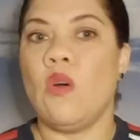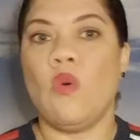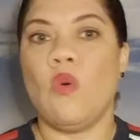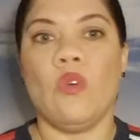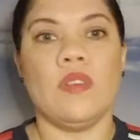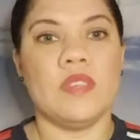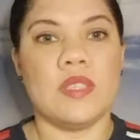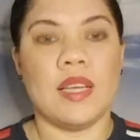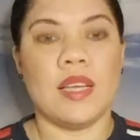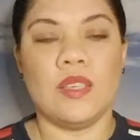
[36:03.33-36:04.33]
All of a
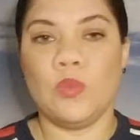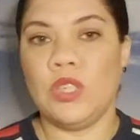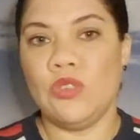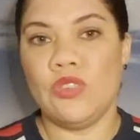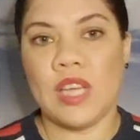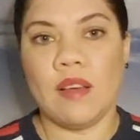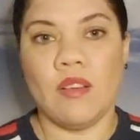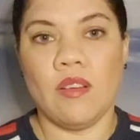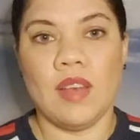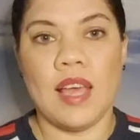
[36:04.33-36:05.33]
sudden, when you check
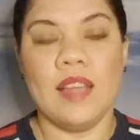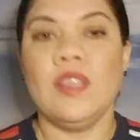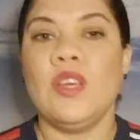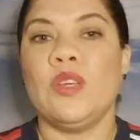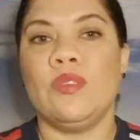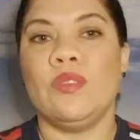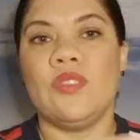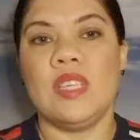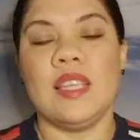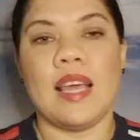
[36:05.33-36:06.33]
online, you
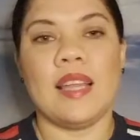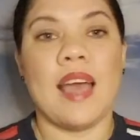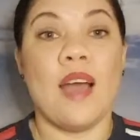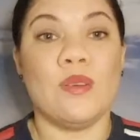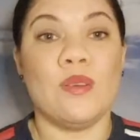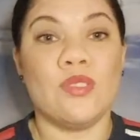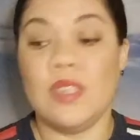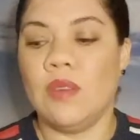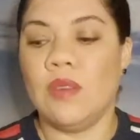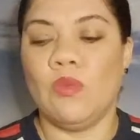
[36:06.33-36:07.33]
see that house
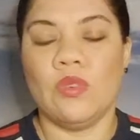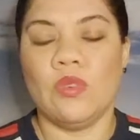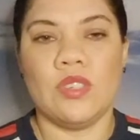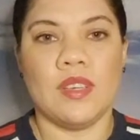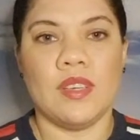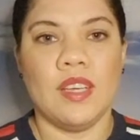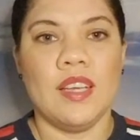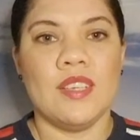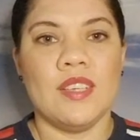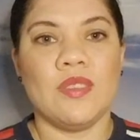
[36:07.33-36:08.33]
near water.
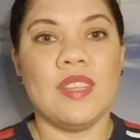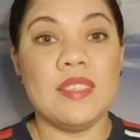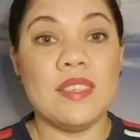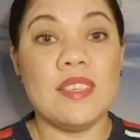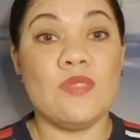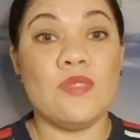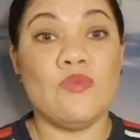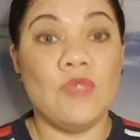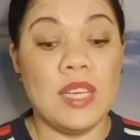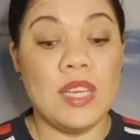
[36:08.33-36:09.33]
So this is
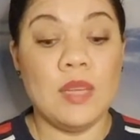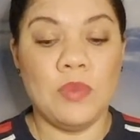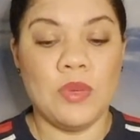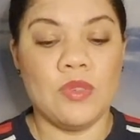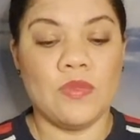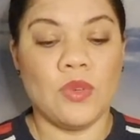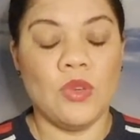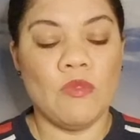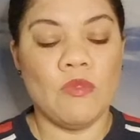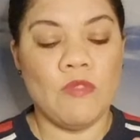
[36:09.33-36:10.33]
really beautiful.
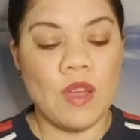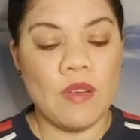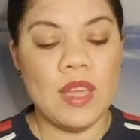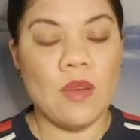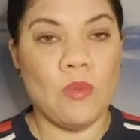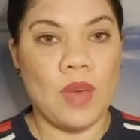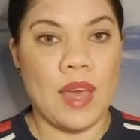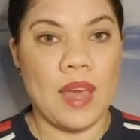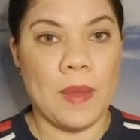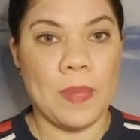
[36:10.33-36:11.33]
You're very
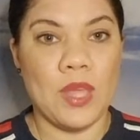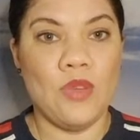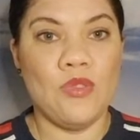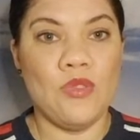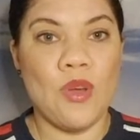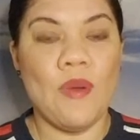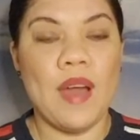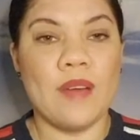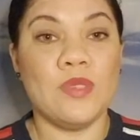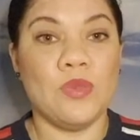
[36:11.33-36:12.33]
aware. You know
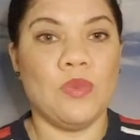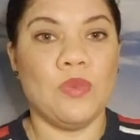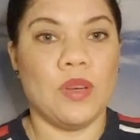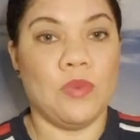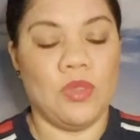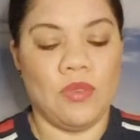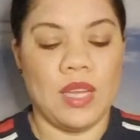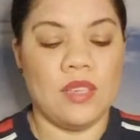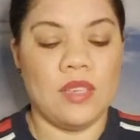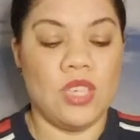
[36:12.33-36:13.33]
how to work with your
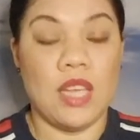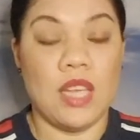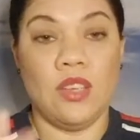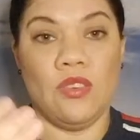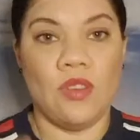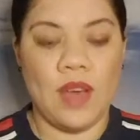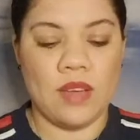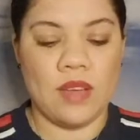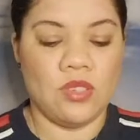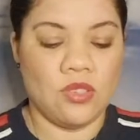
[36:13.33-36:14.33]
energy and you know
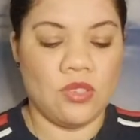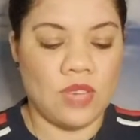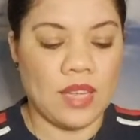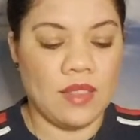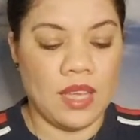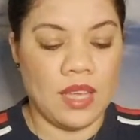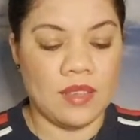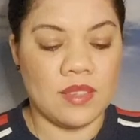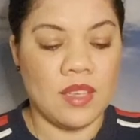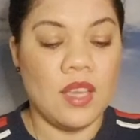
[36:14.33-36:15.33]
how to attract
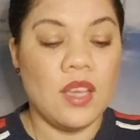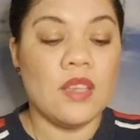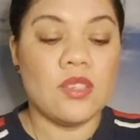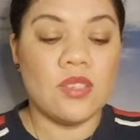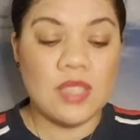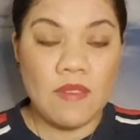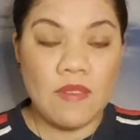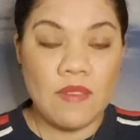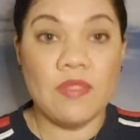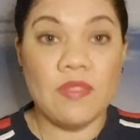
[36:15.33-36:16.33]
things. So Seven
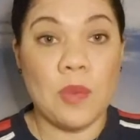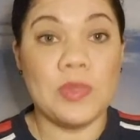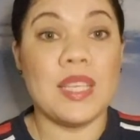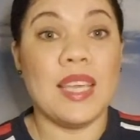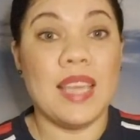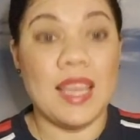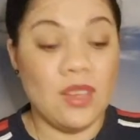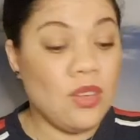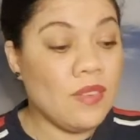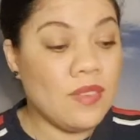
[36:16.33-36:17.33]
of Cups, again,
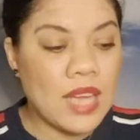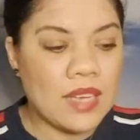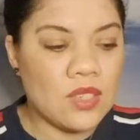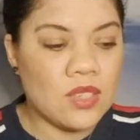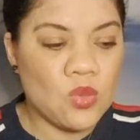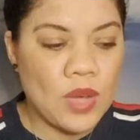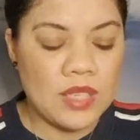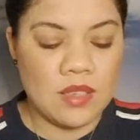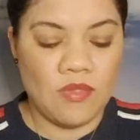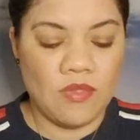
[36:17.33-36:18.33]
you even had it twice,
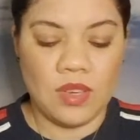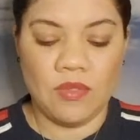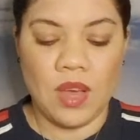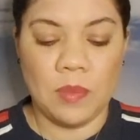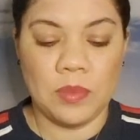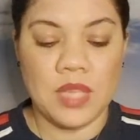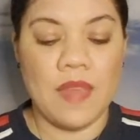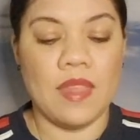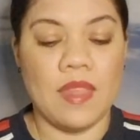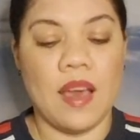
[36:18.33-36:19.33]
Seven of Cups,
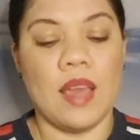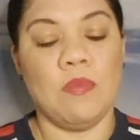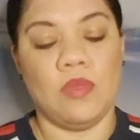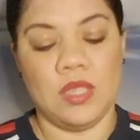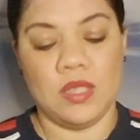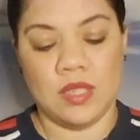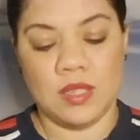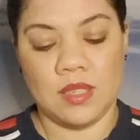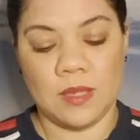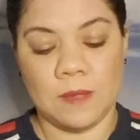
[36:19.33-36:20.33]
and the High
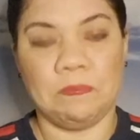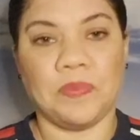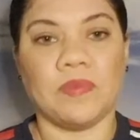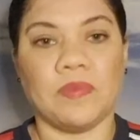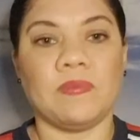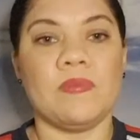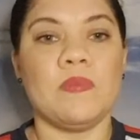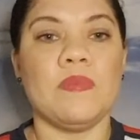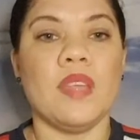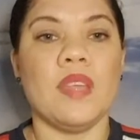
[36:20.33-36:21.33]
Priestess.
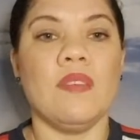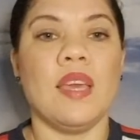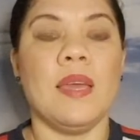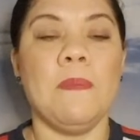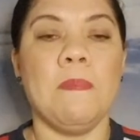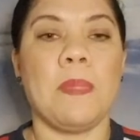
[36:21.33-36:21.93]
Okay?